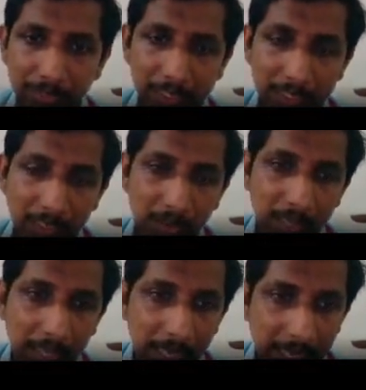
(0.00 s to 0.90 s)
this
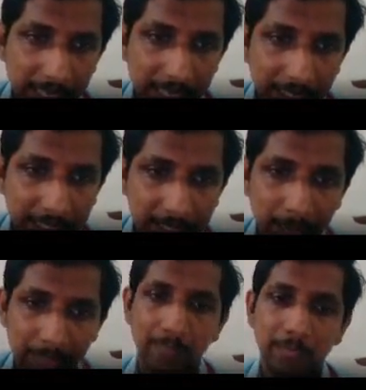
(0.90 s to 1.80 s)
load in this
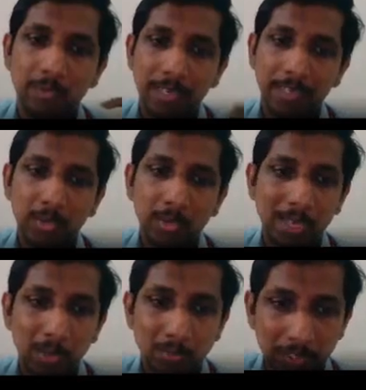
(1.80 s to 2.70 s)
beam, what you
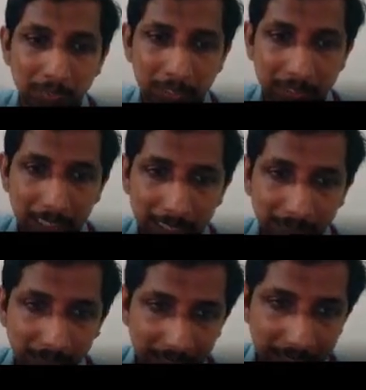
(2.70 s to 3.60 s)
can observe is
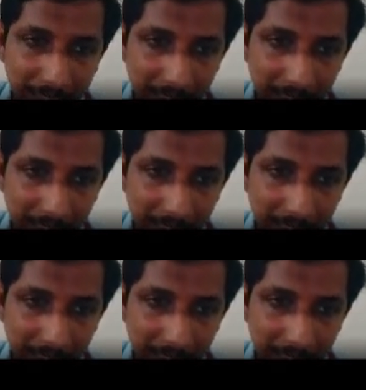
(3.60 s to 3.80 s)
that, say